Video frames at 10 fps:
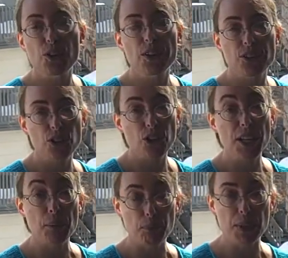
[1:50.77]
it is
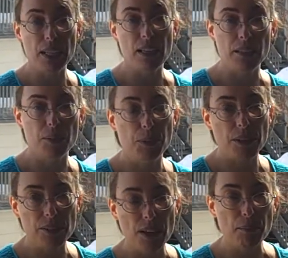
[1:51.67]
cooking beans,
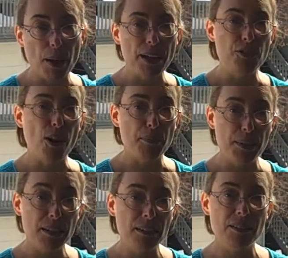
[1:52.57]
because I buy dry
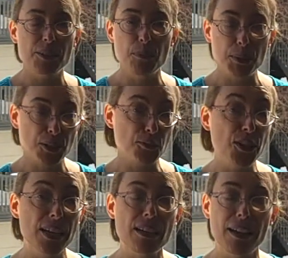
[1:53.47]
beans, and being
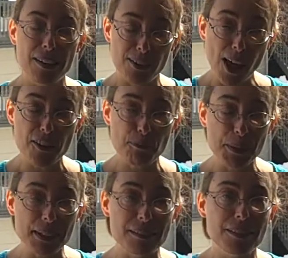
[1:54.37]
vegan, I eat a lot of
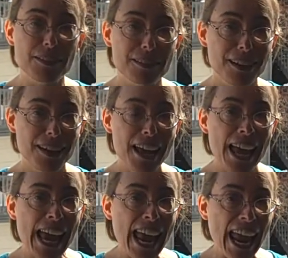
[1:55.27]
beans.
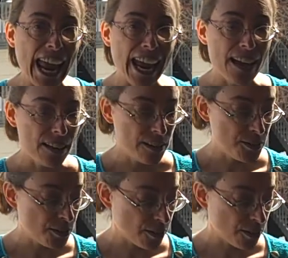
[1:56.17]
And